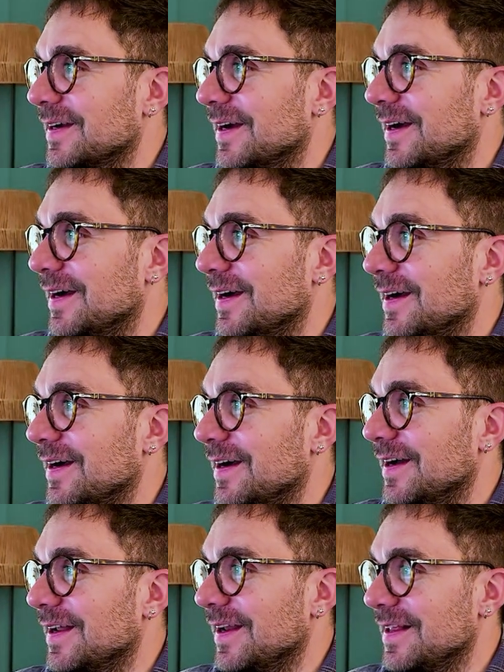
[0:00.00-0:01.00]

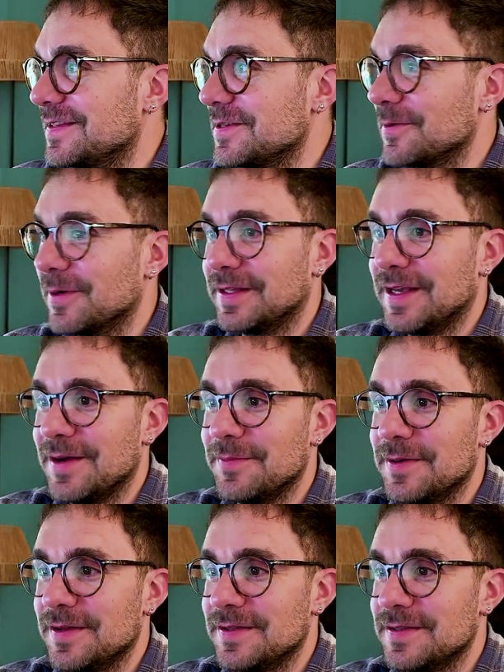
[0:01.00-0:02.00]
Let's see what
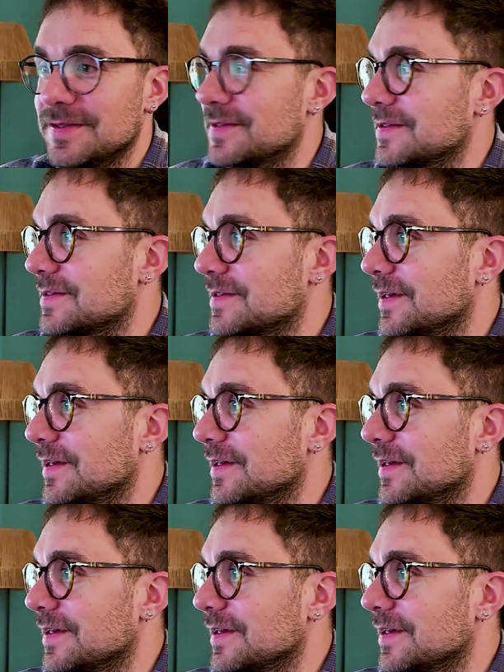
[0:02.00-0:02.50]
happens.